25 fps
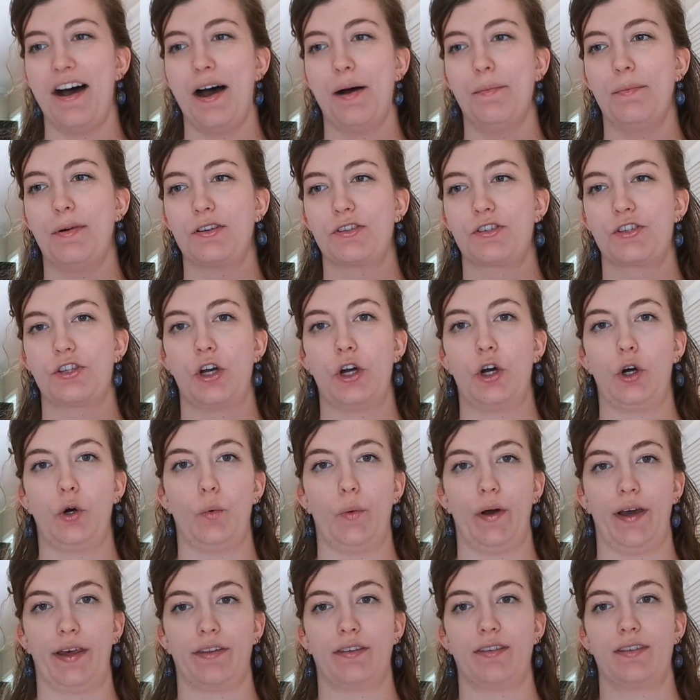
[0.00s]
So
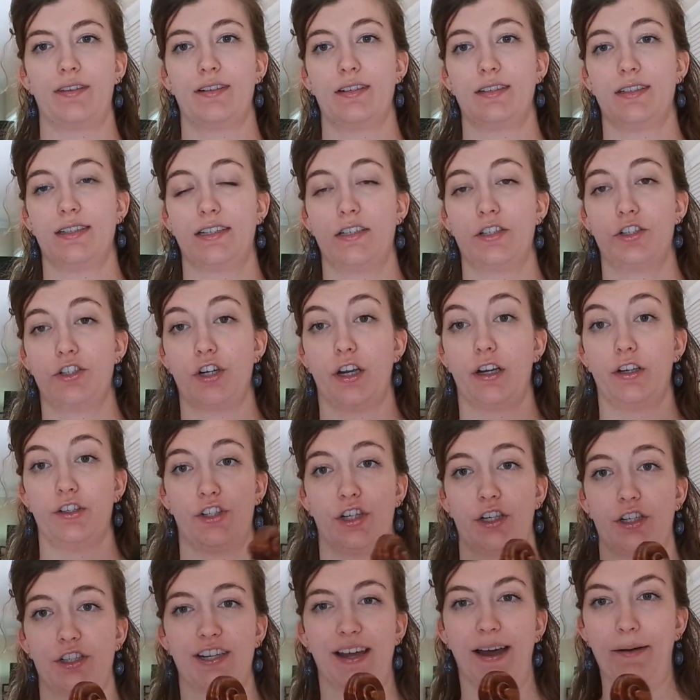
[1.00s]
with
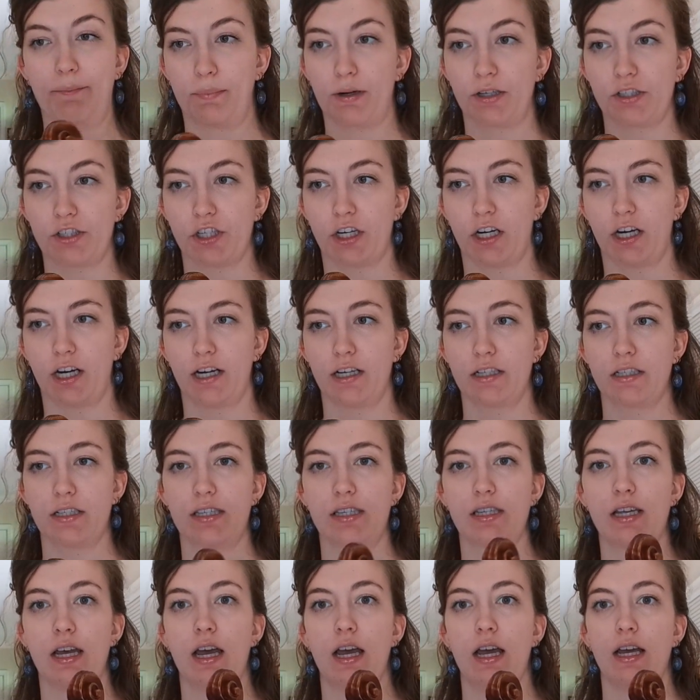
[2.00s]
changing
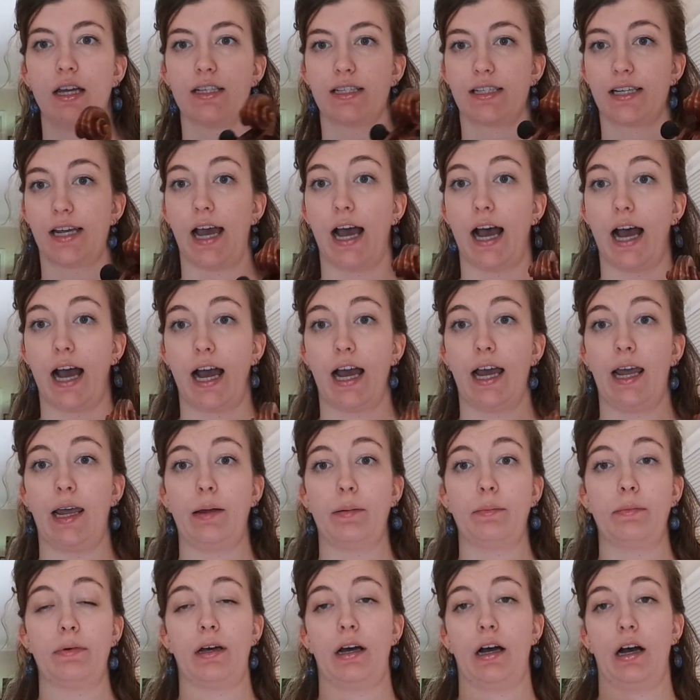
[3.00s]
temperatures,
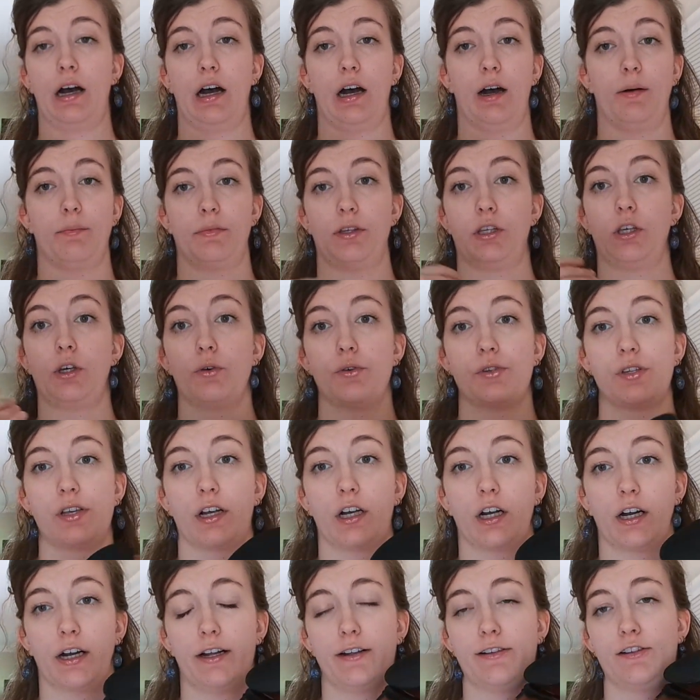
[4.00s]
time, using
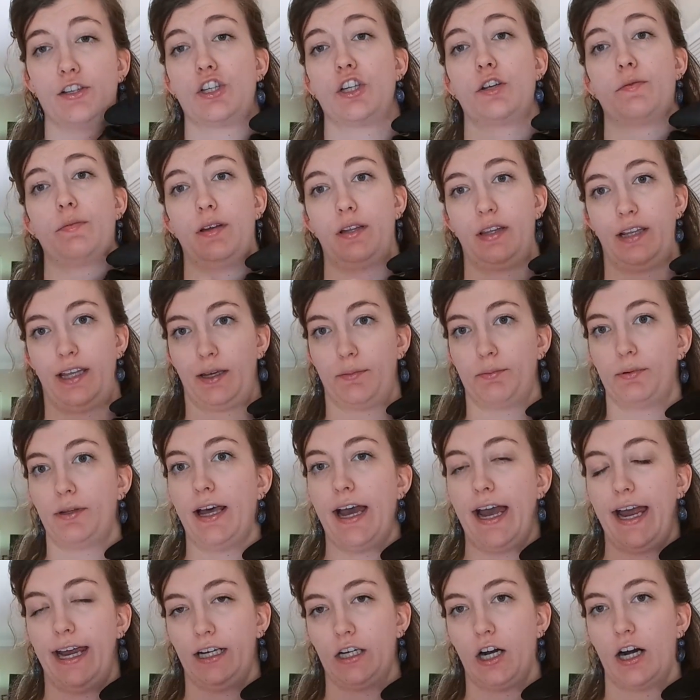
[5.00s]
our instrument, like
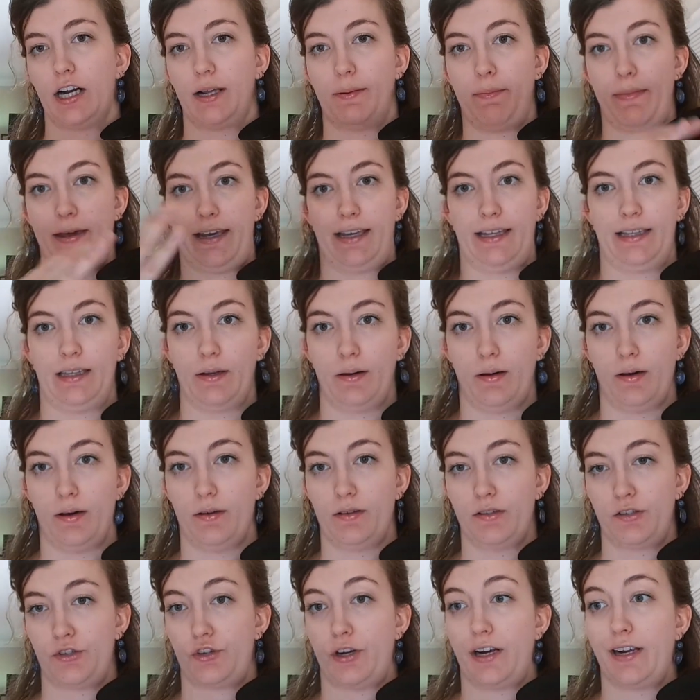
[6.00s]
playing on it, making the
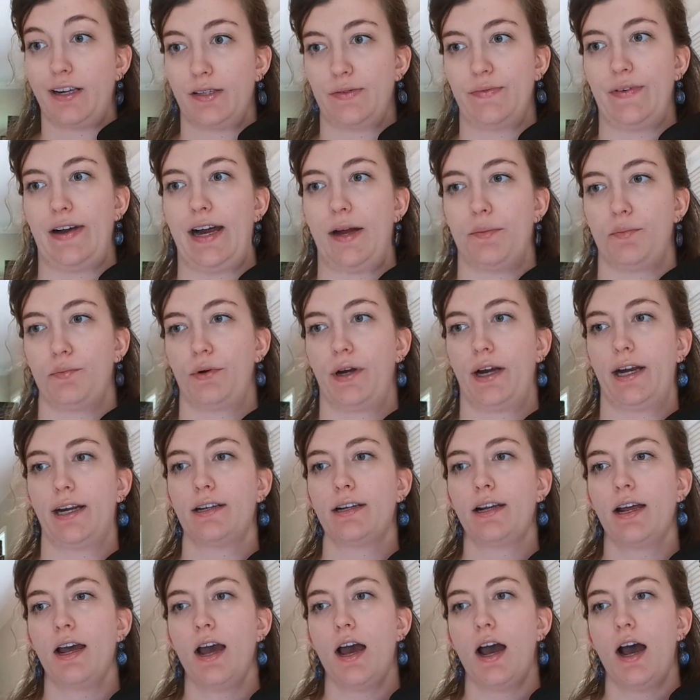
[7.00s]
strings vibrate,
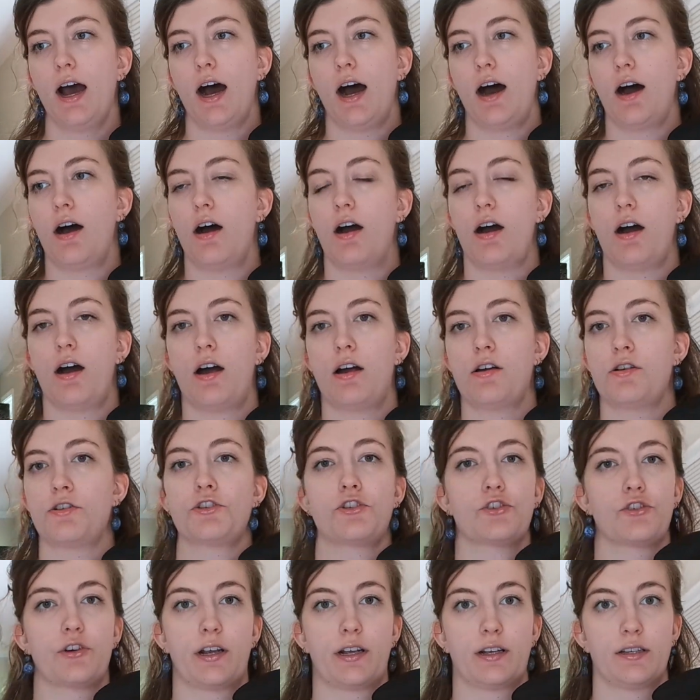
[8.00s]
our
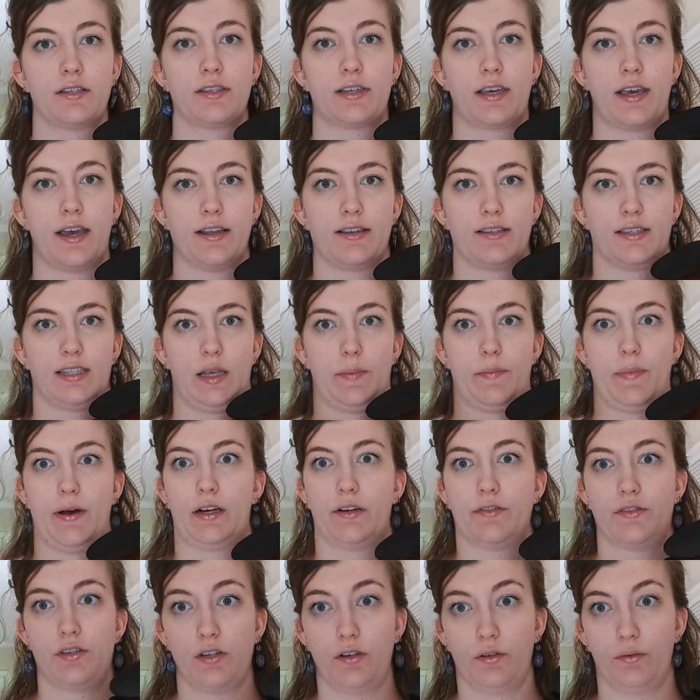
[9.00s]
strings can slip out
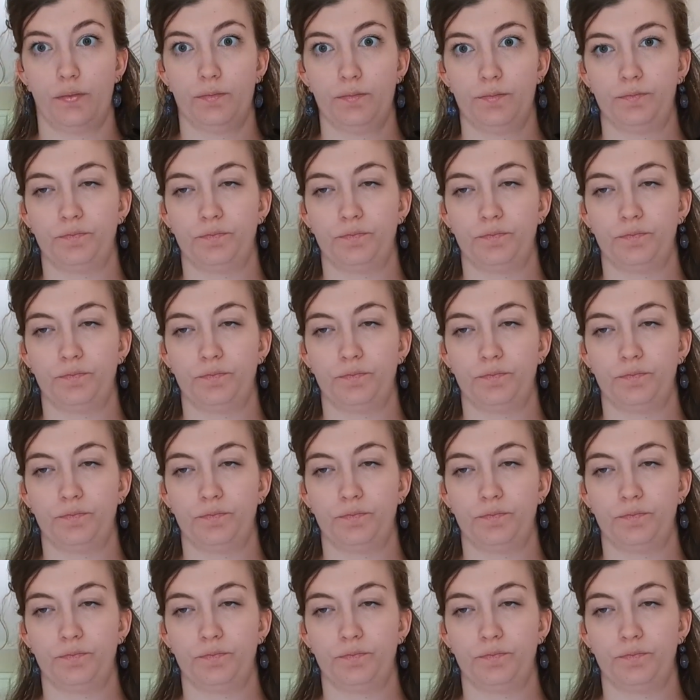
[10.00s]
of tune.